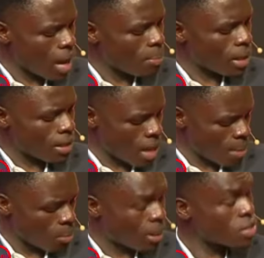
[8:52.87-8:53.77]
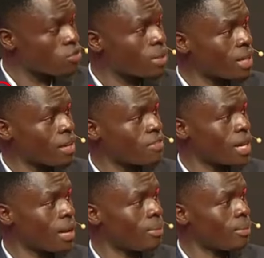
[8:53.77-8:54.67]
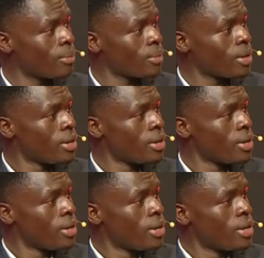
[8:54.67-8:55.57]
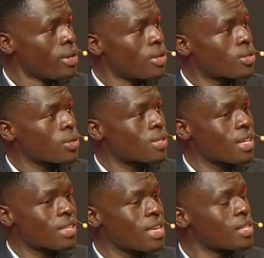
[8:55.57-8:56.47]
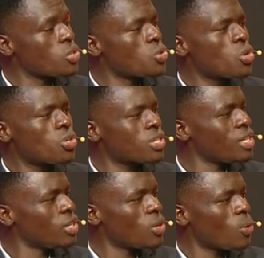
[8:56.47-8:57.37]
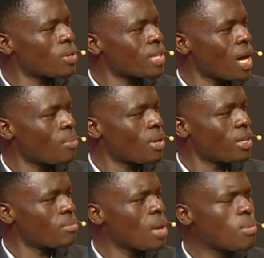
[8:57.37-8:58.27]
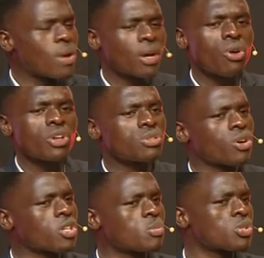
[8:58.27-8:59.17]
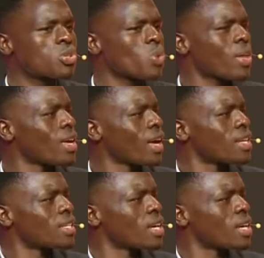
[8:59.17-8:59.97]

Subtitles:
upper part of my left arm. So such things, you don't really know what's happening. Maybe we are going to the hospitals where they can't